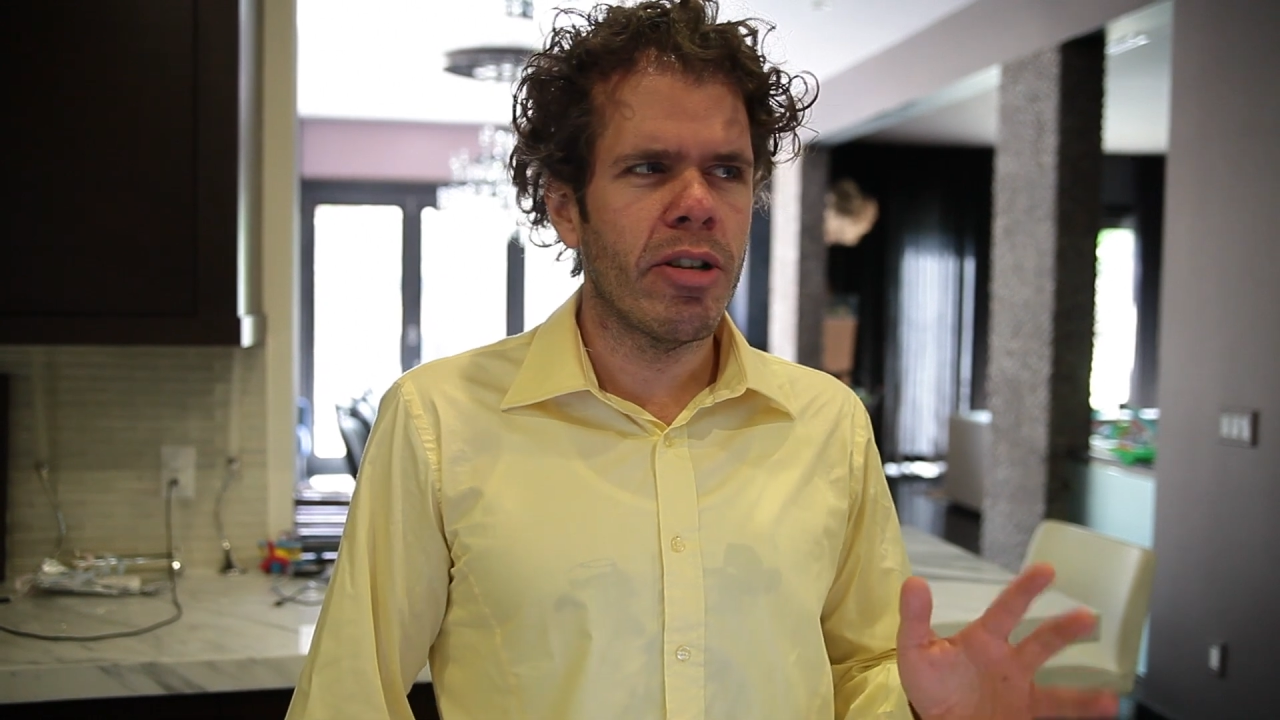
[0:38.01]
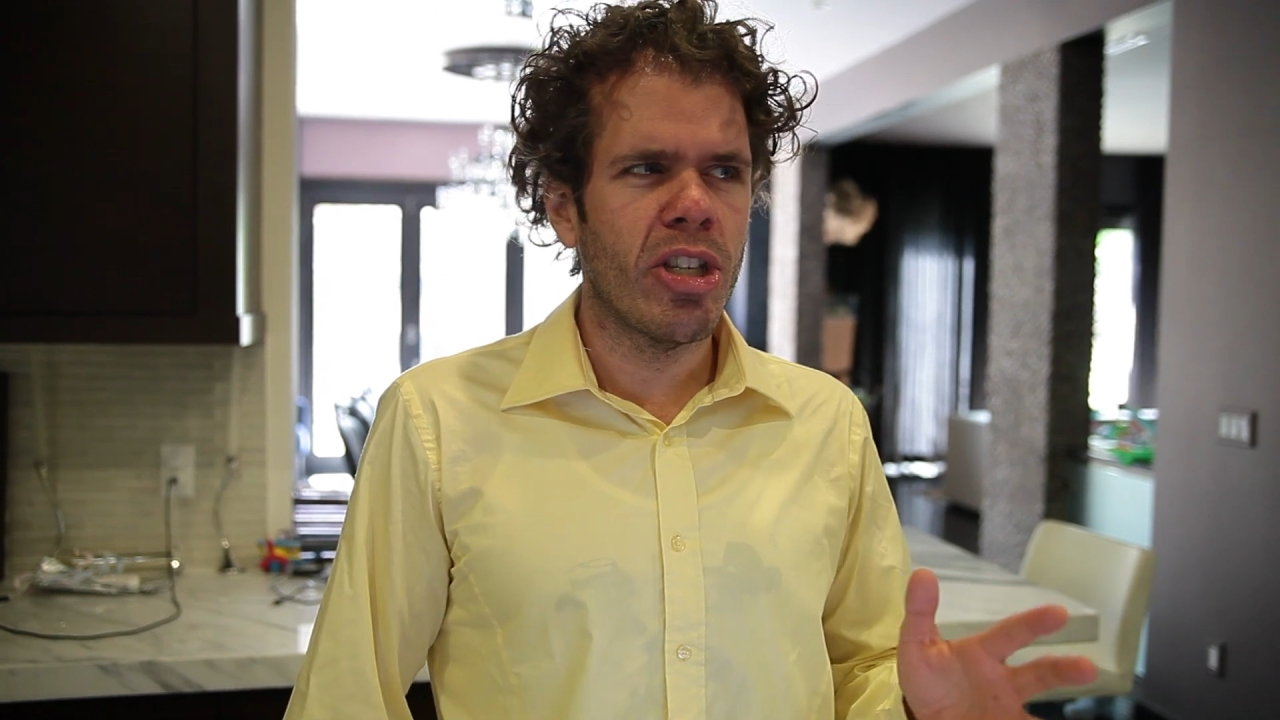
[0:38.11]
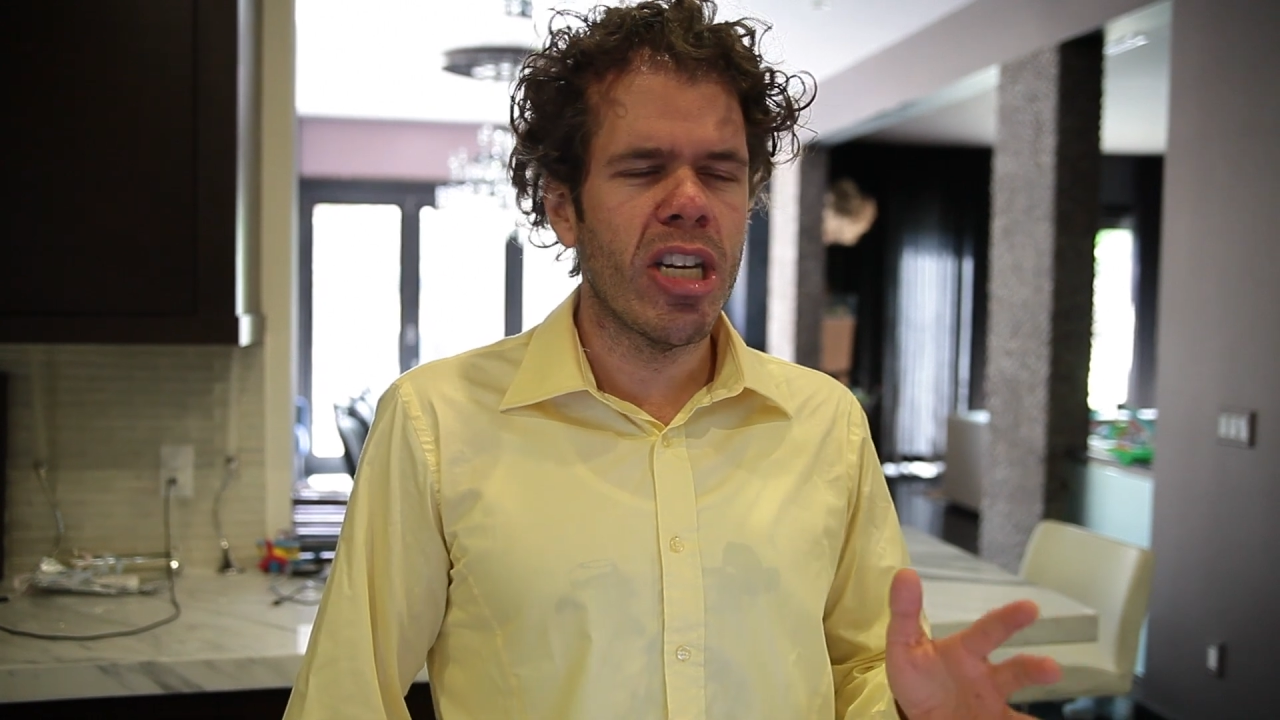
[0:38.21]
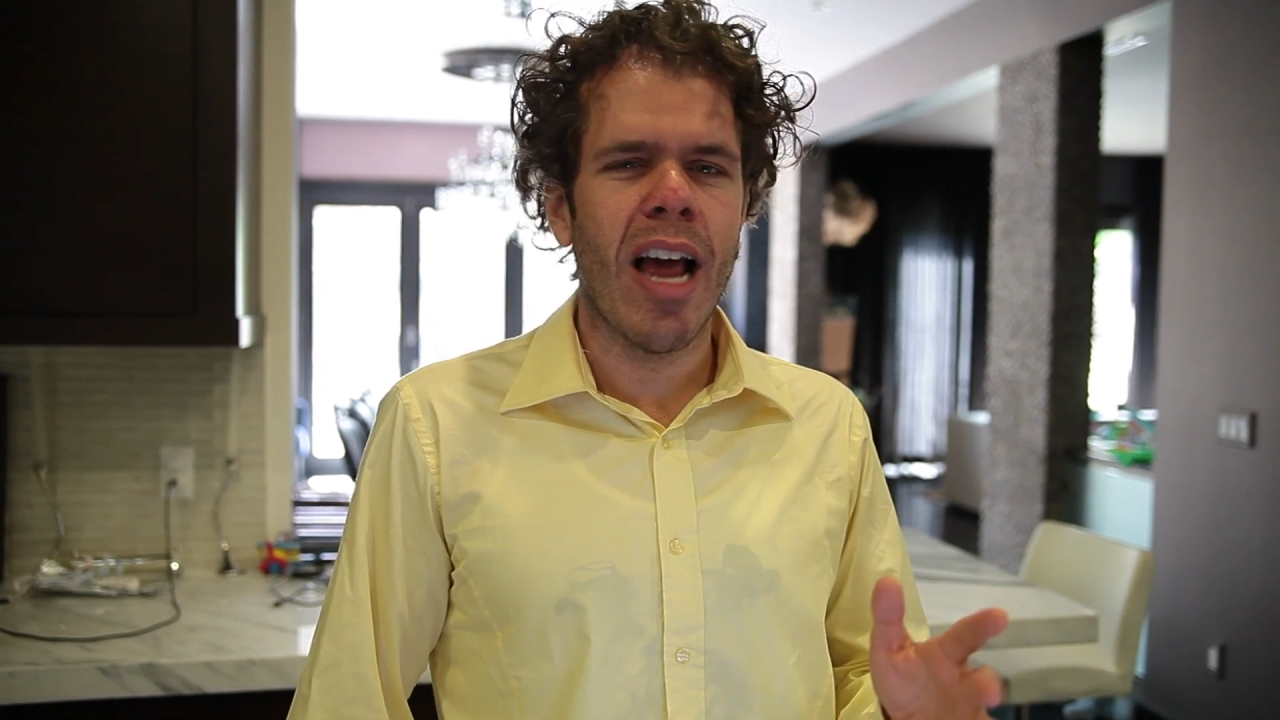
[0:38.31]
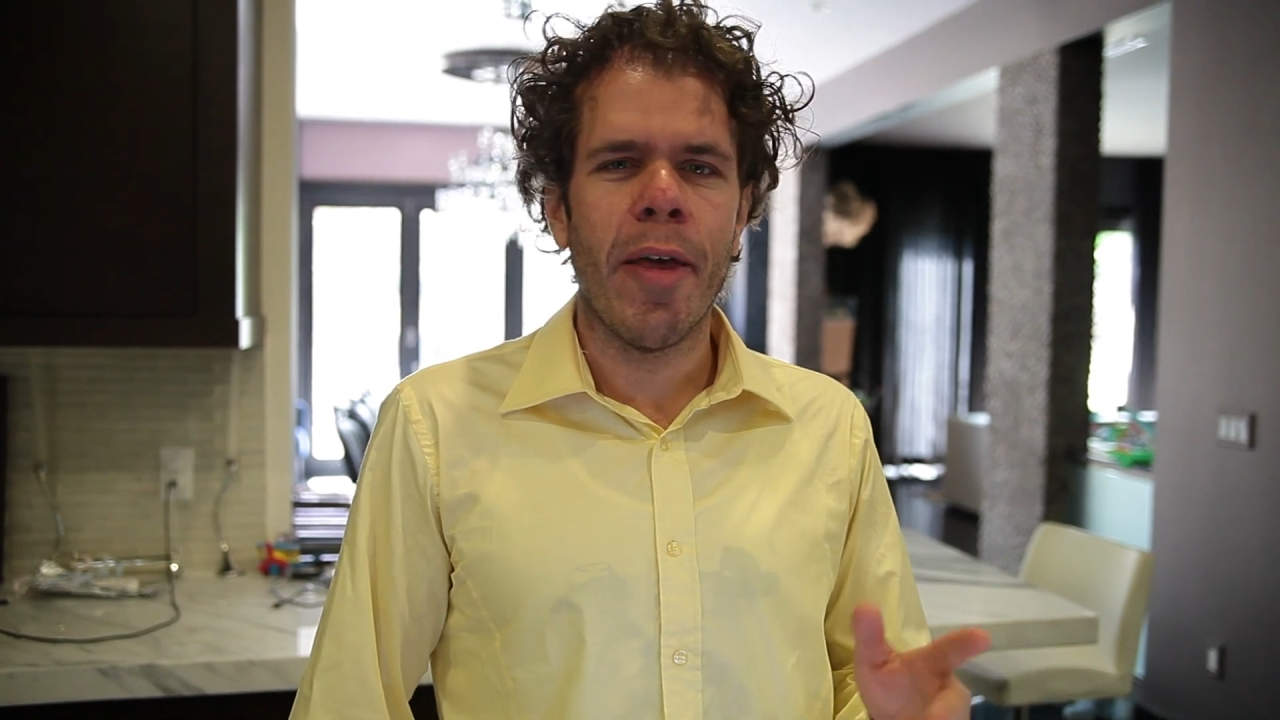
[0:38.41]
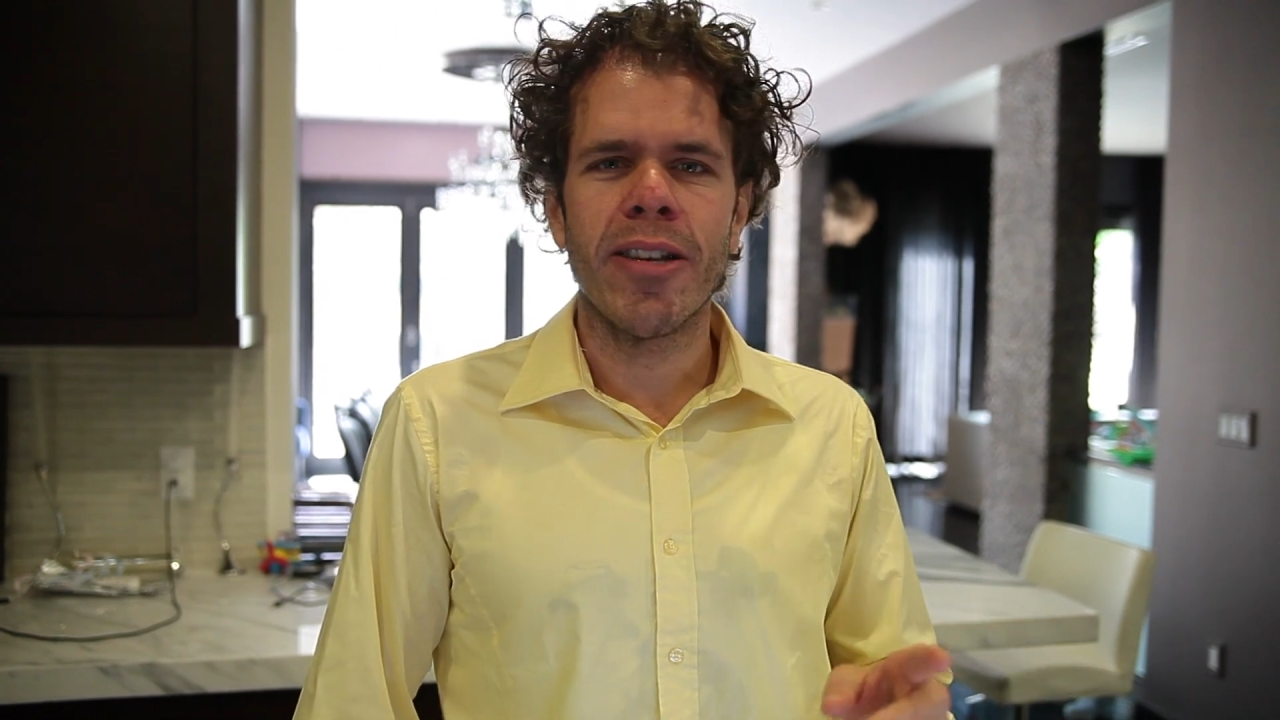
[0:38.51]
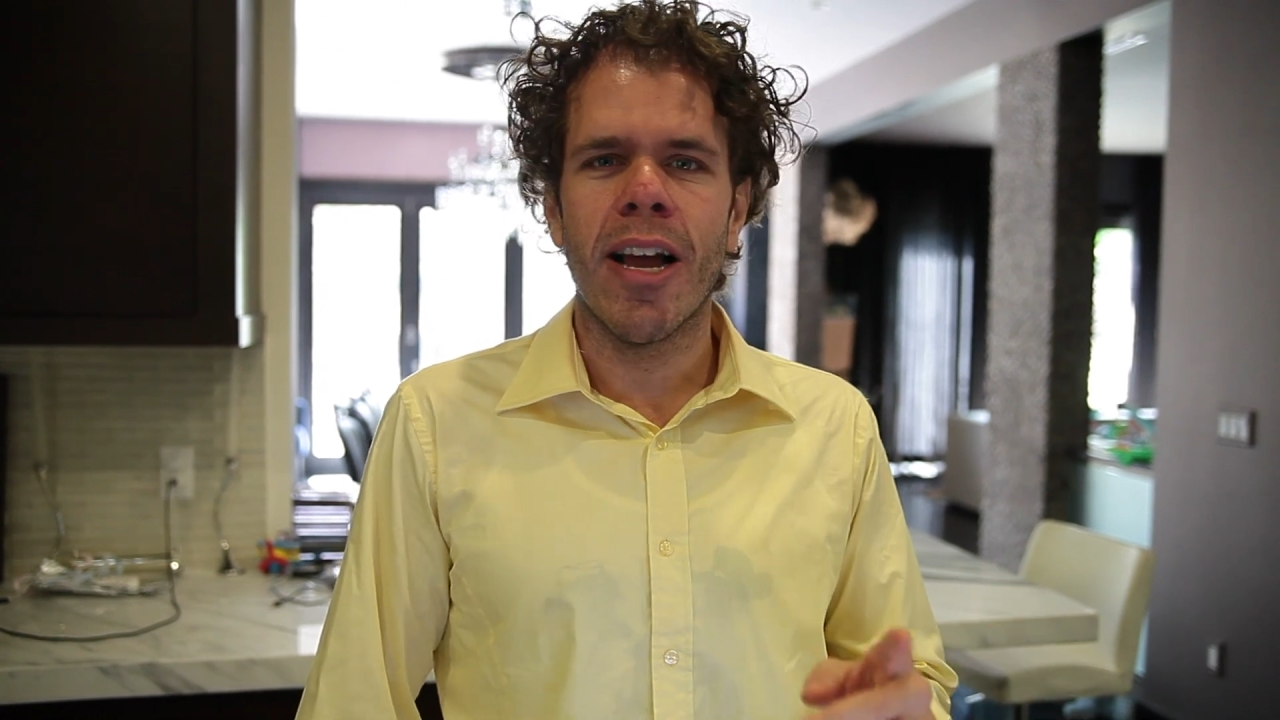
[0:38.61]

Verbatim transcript: she's either